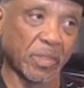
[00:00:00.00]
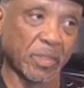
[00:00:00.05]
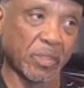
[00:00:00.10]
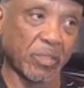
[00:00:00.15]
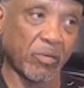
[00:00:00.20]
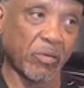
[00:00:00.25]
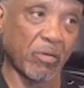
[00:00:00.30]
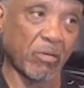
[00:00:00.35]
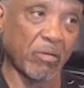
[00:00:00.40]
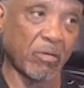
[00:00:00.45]

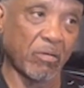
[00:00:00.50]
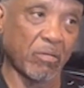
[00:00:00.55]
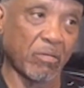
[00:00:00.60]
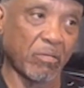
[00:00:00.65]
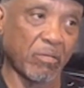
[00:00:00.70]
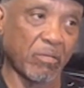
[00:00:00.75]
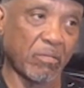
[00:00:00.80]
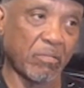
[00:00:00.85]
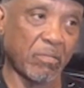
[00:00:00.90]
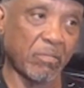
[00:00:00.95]
No,
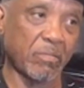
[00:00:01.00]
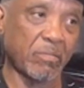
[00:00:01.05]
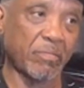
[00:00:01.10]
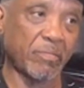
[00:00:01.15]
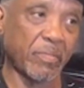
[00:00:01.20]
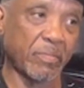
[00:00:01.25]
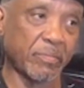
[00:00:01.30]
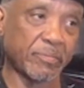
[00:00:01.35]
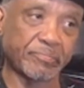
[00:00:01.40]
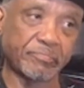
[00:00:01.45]

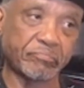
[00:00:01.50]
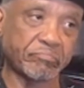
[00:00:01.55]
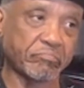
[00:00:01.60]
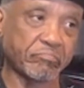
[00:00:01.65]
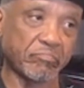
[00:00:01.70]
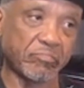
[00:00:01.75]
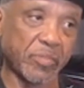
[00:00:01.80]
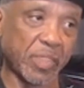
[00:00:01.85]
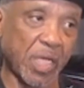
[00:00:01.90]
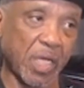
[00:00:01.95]

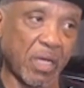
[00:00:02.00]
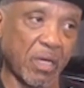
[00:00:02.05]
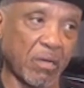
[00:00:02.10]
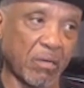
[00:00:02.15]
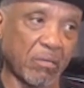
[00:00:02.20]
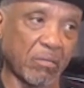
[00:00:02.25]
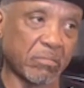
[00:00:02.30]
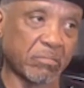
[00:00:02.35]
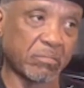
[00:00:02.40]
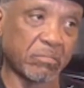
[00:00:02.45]
no.
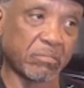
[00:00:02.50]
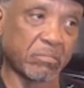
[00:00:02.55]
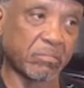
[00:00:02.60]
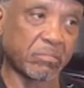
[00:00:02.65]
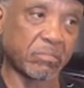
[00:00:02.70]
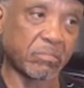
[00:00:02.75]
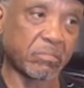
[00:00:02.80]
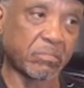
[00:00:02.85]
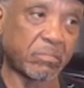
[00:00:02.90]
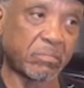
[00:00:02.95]

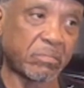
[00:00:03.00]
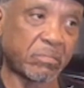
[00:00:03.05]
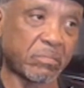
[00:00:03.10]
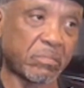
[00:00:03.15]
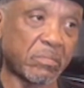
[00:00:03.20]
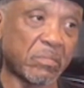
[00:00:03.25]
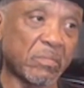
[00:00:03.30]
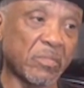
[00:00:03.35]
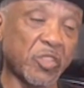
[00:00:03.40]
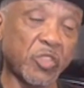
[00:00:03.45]

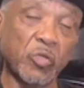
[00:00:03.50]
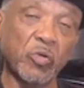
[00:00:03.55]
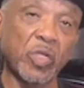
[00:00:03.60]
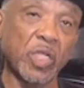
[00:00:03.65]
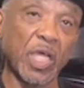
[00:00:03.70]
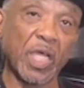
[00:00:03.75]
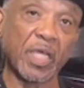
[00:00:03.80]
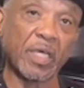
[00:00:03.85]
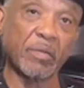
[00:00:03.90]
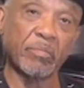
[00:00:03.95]
You
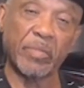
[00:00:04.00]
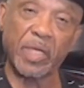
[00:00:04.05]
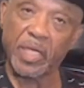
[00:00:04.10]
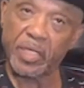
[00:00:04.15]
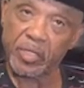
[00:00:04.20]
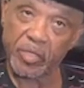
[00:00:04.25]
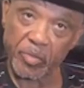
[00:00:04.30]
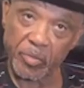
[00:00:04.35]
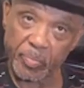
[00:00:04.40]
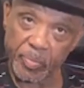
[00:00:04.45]
lucky to make
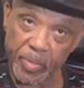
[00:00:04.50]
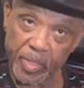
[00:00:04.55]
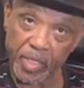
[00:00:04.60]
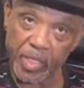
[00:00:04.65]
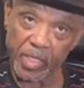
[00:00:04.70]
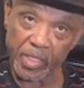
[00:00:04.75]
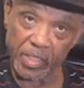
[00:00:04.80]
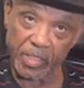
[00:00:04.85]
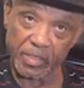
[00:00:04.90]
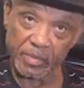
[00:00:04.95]
it to the
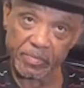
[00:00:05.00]
pen.